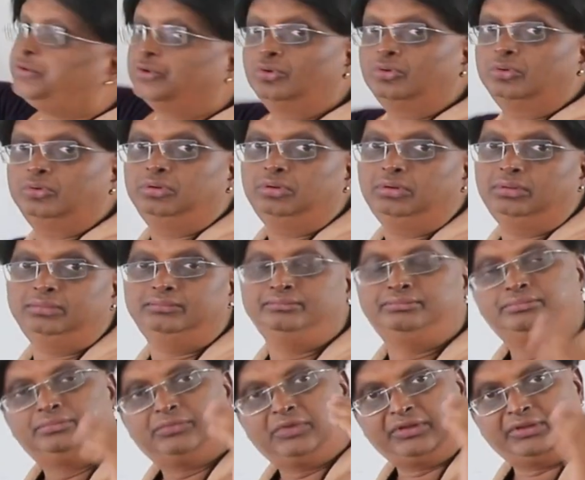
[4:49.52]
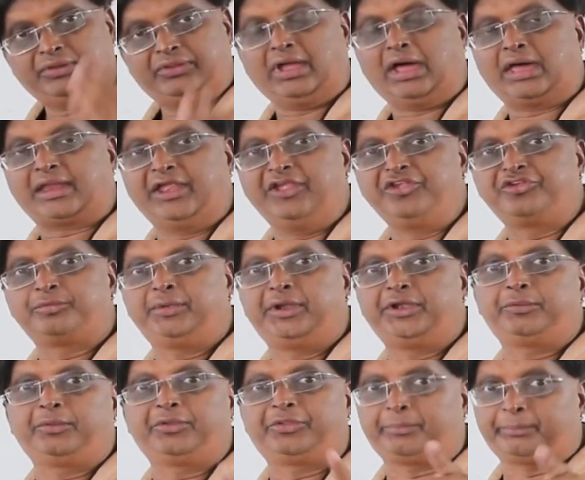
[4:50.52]
2, the
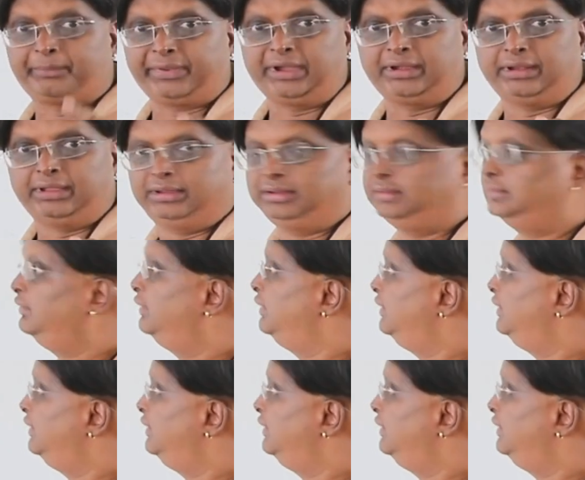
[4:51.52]
arrangement with PD,